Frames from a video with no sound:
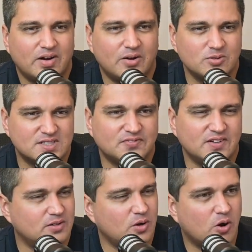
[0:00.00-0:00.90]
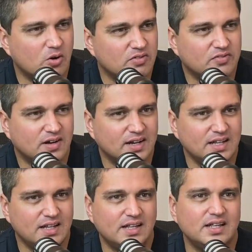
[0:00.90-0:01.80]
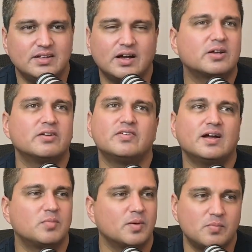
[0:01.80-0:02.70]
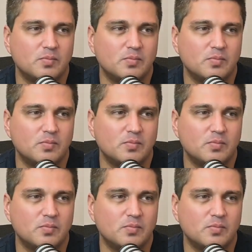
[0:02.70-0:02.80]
always felt horrified. I could have had my